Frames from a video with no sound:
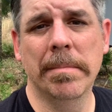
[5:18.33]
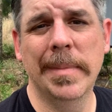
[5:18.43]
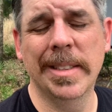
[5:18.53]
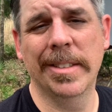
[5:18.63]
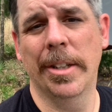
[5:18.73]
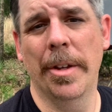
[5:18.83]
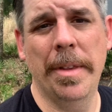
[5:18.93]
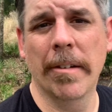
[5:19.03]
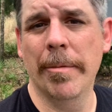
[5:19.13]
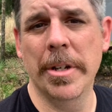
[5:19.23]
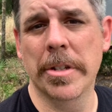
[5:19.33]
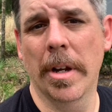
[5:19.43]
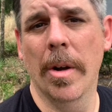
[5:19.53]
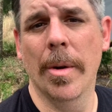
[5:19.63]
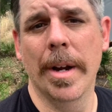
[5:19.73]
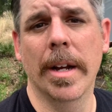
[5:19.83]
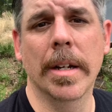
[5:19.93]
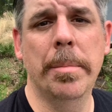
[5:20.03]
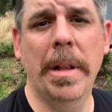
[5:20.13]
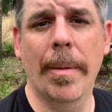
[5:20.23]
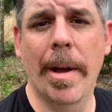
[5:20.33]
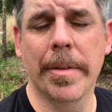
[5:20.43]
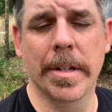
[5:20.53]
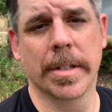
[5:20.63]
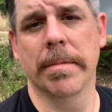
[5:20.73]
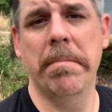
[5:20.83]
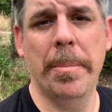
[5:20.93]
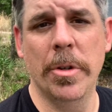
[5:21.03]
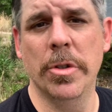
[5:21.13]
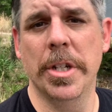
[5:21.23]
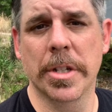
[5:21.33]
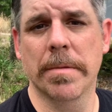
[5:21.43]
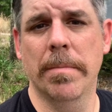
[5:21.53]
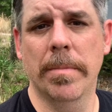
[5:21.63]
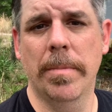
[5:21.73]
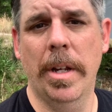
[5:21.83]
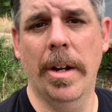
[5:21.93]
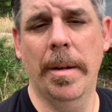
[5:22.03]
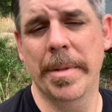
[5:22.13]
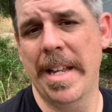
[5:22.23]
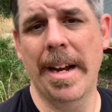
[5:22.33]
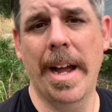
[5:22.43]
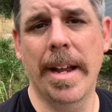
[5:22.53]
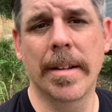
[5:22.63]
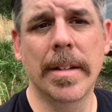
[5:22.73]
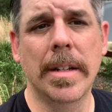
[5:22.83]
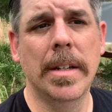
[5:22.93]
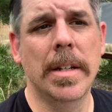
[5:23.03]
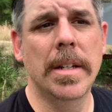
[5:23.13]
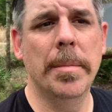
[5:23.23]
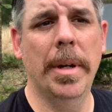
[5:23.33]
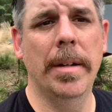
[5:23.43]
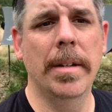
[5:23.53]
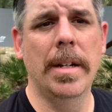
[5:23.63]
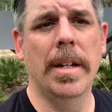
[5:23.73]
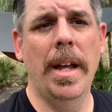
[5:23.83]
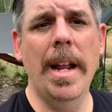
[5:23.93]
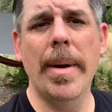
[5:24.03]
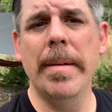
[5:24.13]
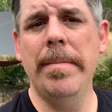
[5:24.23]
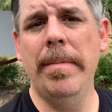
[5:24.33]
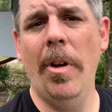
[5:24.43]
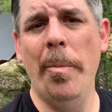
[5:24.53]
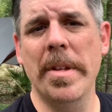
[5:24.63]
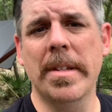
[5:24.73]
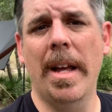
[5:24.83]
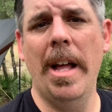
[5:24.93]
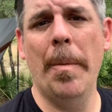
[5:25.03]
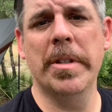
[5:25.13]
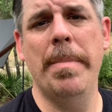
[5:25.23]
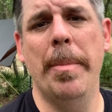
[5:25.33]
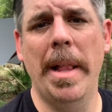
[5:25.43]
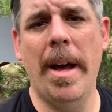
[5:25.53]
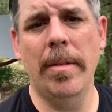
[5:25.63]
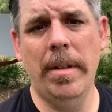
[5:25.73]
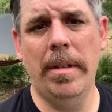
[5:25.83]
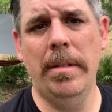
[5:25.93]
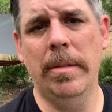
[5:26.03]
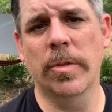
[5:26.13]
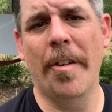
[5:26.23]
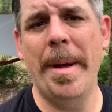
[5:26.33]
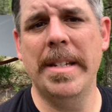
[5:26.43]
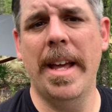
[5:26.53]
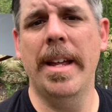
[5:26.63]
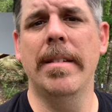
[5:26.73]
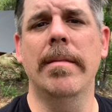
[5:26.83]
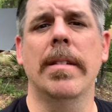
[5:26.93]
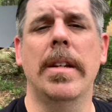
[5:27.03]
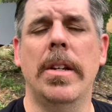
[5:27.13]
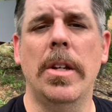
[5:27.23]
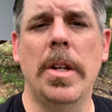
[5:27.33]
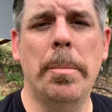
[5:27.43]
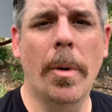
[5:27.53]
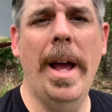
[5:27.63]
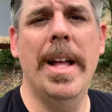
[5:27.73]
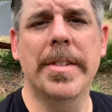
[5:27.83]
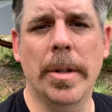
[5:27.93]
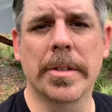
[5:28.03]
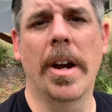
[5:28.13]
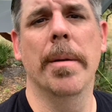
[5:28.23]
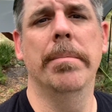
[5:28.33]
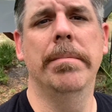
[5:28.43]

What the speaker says: this is a good thing for me just to go and play around with, because I'm usually just, you know, I'm a tent guy. But anyway, I hope this helps some people out. 12 by 10 Paria sill tarp,